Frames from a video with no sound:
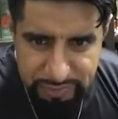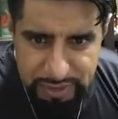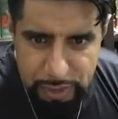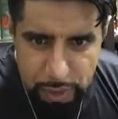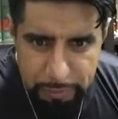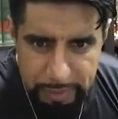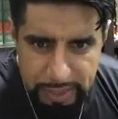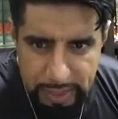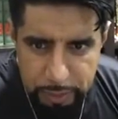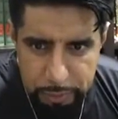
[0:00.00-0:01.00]
Going back,
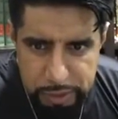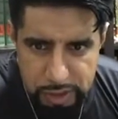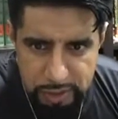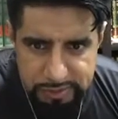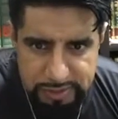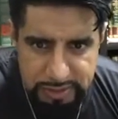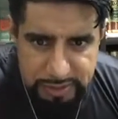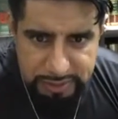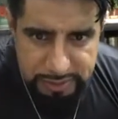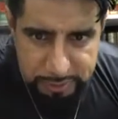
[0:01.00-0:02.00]
how would you answer the
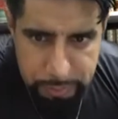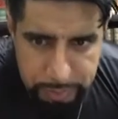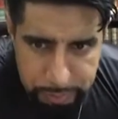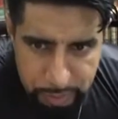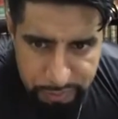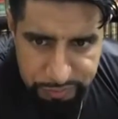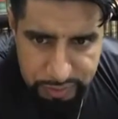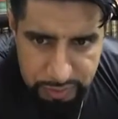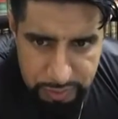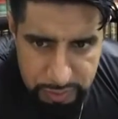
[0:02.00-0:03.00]
hadith when the Prophet
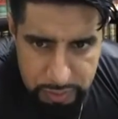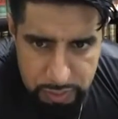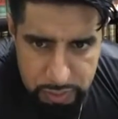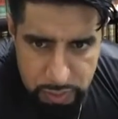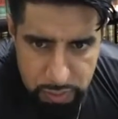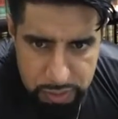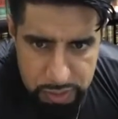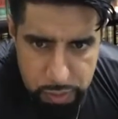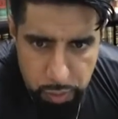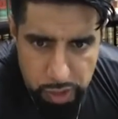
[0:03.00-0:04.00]
told her
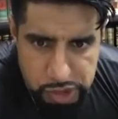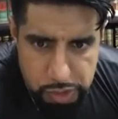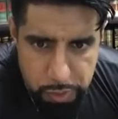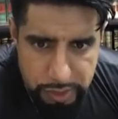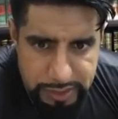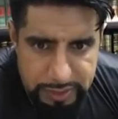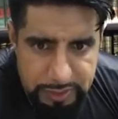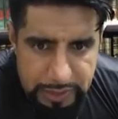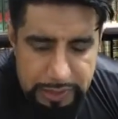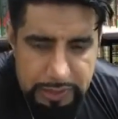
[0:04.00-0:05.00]
to wash away her
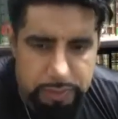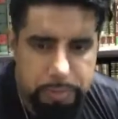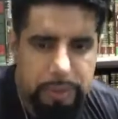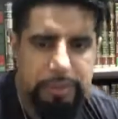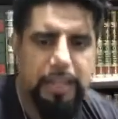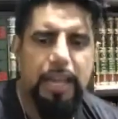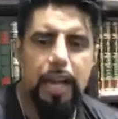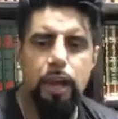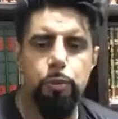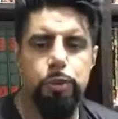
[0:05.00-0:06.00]
haid blood?
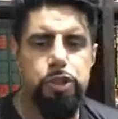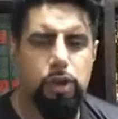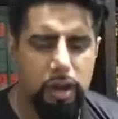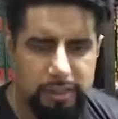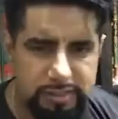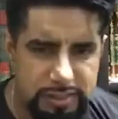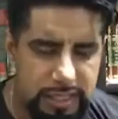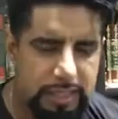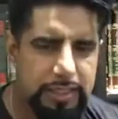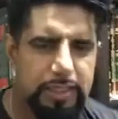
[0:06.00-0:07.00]
How would you answer the
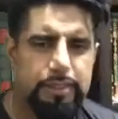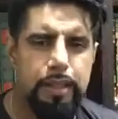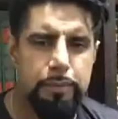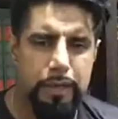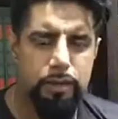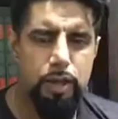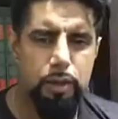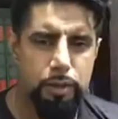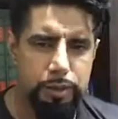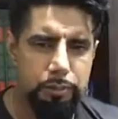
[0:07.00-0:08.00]
hadith about
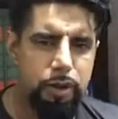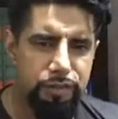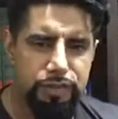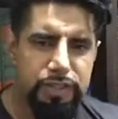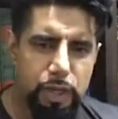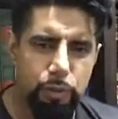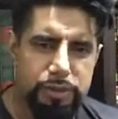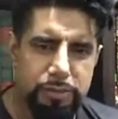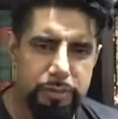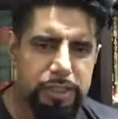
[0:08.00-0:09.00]
when the Prophet told
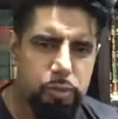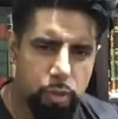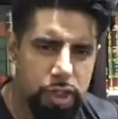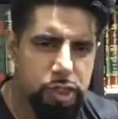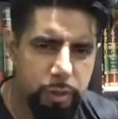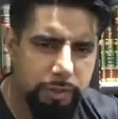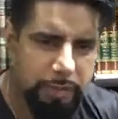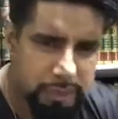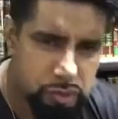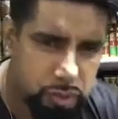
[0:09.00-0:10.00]
somebody to wash away
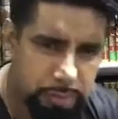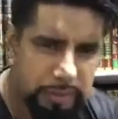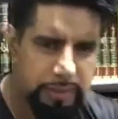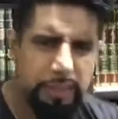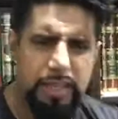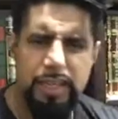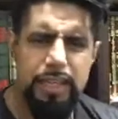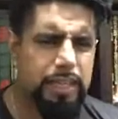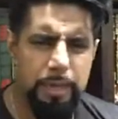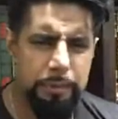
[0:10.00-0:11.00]
menstrual blood?
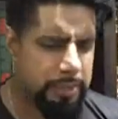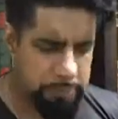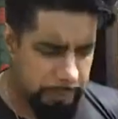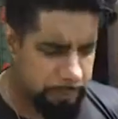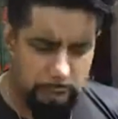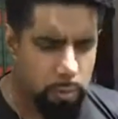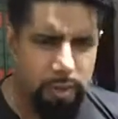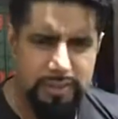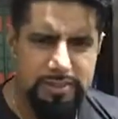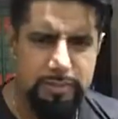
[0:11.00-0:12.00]
Yeah, because people don't want
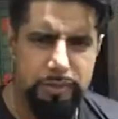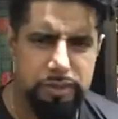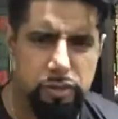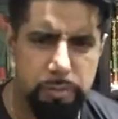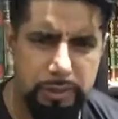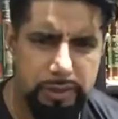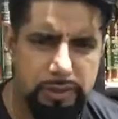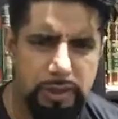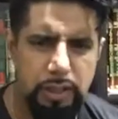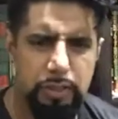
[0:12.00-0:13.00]
to see menstrual blood.
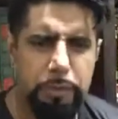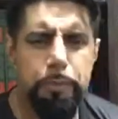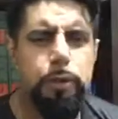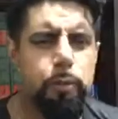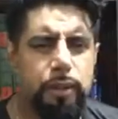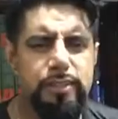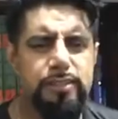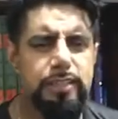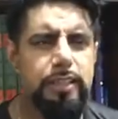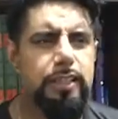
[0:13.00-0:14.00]
People don't want to
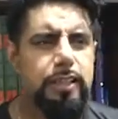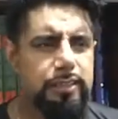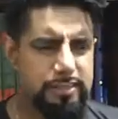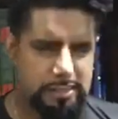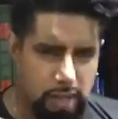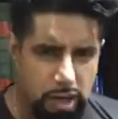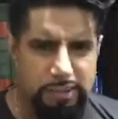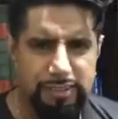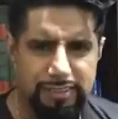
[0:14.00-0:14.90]
see snot.